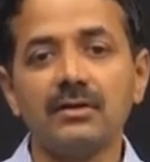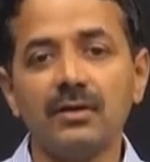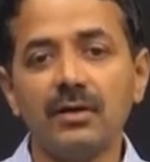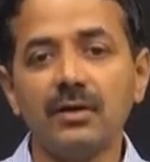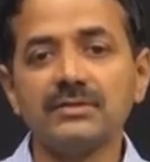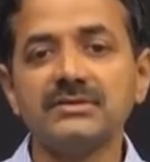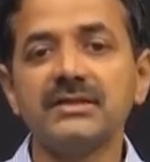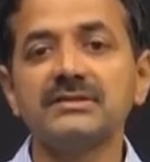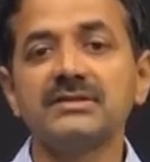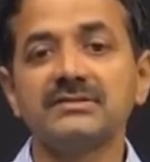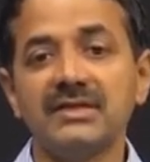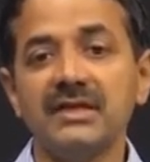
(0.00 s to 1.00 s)

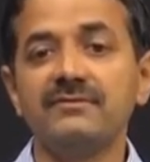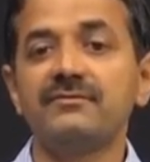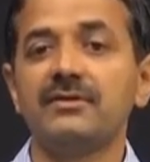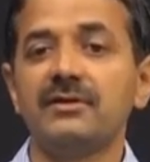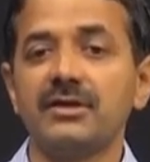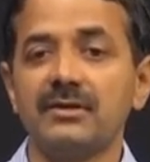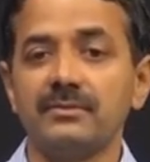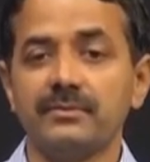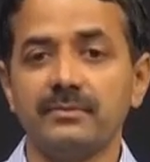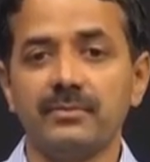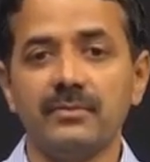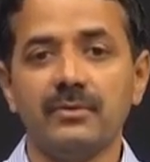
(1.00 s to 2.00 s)
causing the same phenotype,
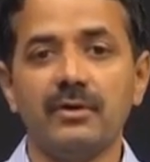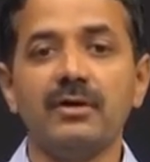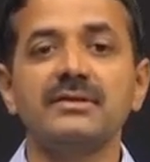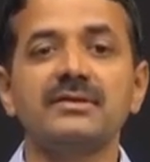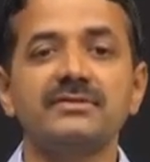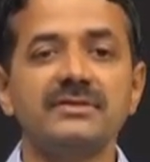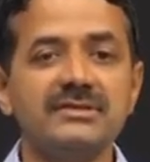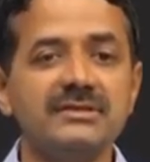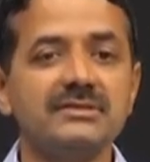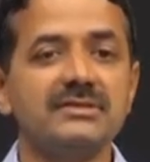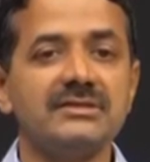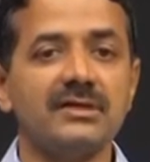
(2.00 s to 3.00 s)
or this
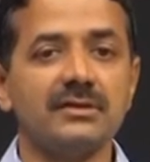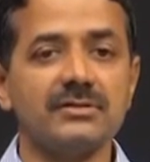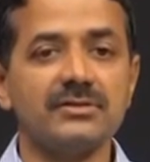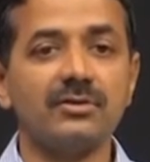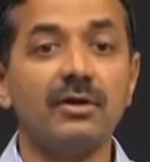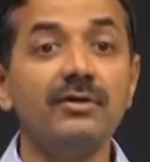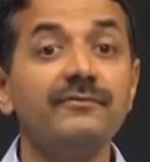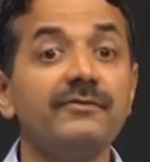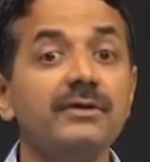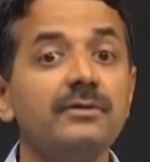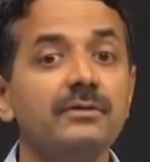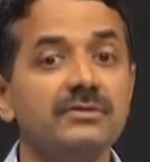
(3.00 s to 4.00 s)
is these are also called
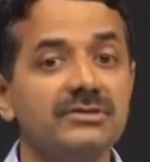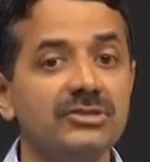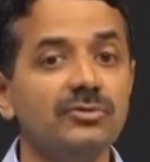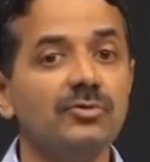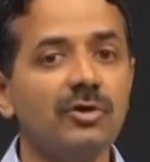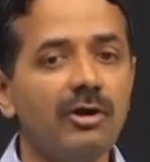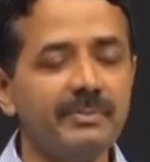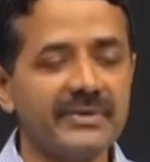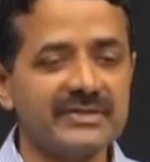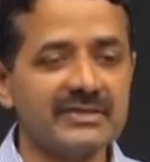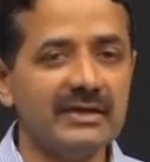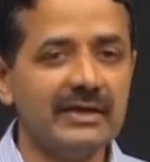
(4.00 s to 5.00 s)

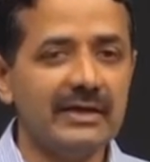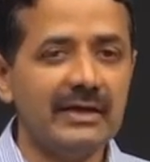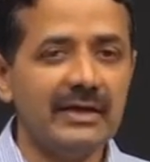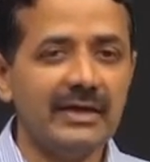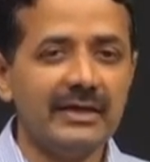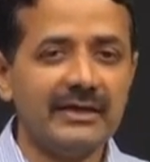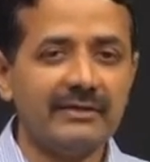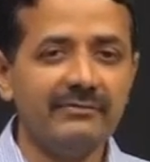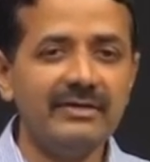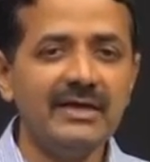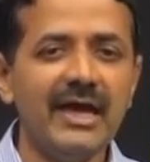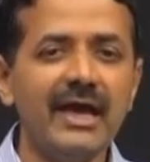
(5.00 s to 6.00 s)
phenocopies.
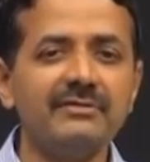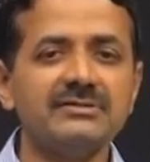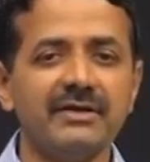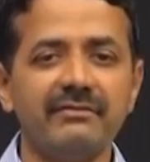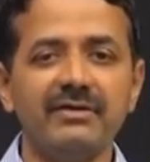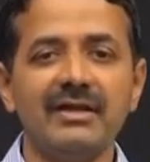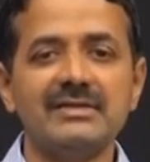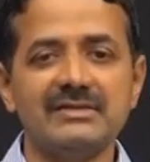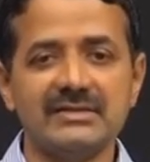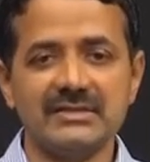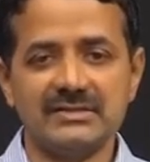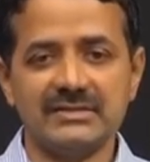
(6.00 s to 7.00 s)
We have several
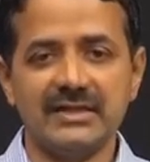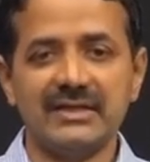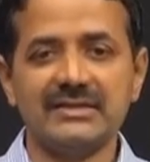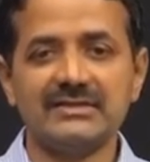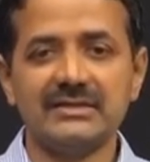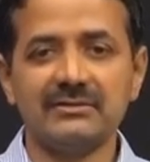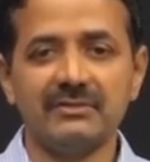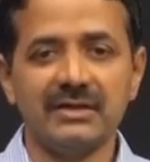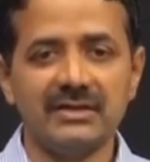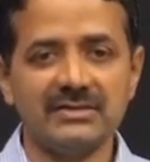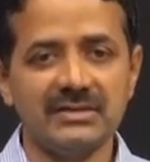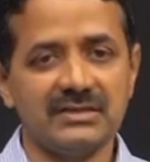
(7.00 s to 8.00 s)
genes, connexin
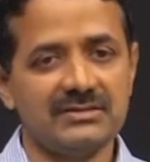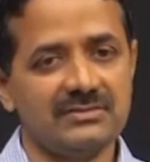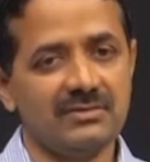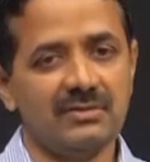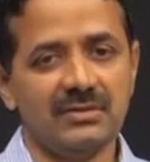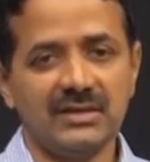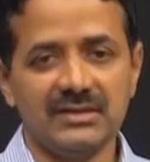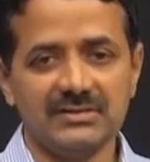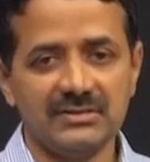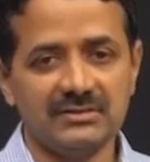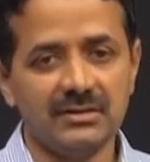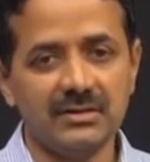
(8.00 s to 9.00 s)
twenty-six or
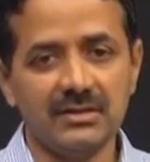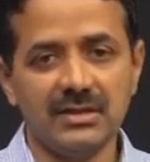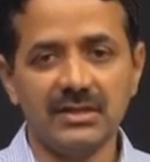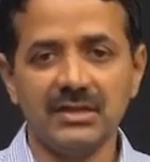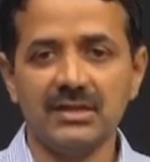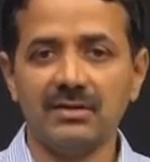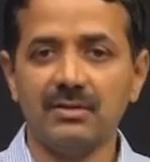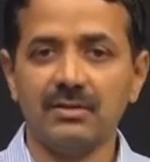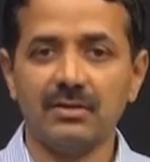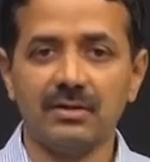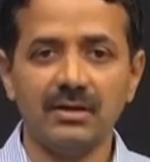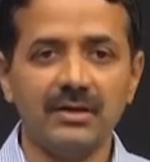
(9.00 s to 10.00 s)
connexin thirty,
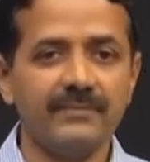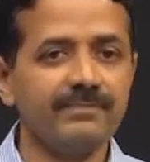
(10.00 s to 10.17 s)
or